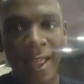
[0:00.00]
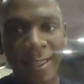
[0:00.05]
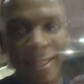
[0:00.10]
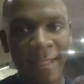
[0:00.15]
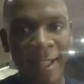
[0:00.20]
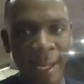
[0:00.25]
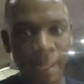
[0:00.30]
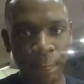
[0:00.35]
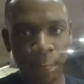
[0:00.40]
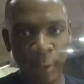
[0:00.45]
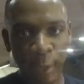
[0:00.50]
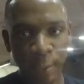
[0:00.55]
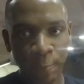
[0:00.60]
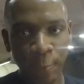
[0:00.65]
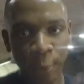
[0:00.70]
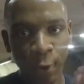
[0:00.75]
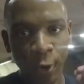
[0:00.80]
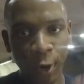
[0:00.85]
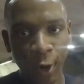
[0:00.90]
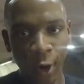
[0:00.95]
Let
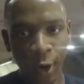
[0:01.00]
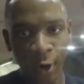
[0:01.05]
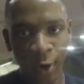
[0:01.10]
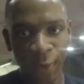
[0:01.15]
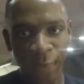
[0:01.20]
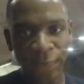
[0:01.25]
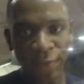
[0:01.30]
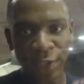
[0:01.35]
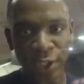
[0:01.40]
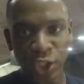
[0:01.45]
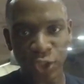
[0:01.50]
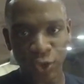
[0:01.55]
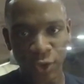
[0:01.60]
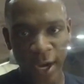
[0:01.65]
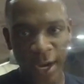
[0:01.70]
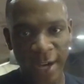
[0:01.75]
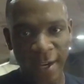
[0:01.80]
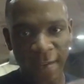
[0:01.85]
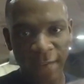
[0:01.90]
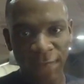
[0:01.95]
people off the
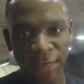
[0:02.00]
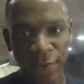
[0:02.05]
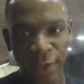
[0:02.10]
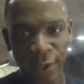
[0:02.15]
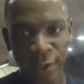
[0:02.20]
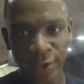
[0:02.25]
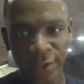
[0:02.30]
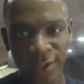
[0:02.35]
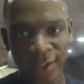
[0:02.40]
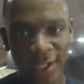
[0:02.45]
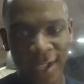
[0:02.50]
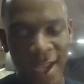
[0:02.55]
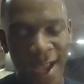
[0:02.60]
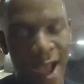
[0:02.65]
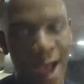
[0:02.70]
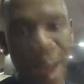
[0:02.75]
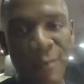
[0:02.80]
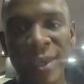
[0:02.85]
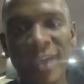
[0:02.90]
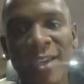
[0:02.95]
train first.
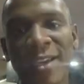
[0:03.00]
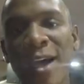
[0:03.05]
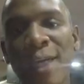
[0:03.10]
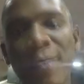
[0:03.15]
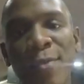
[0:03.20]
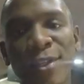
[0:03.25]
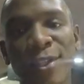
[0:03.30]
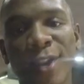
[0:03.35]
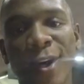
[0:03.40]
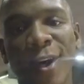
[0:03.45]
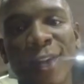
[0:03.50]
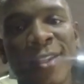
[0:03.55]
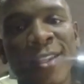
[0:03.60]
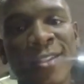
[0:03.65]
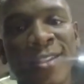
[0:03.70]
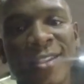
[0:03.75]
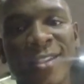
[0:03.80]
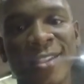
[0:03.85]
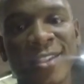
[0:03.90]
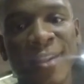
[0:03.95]
I mean, come on, y'all.
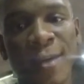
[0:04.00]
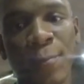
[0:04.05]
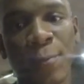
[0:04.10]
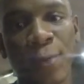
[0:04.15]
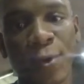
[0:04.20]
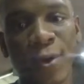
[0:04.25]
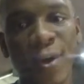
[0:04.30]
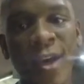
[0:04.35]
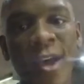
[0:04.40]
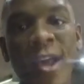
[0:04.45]
This is simple.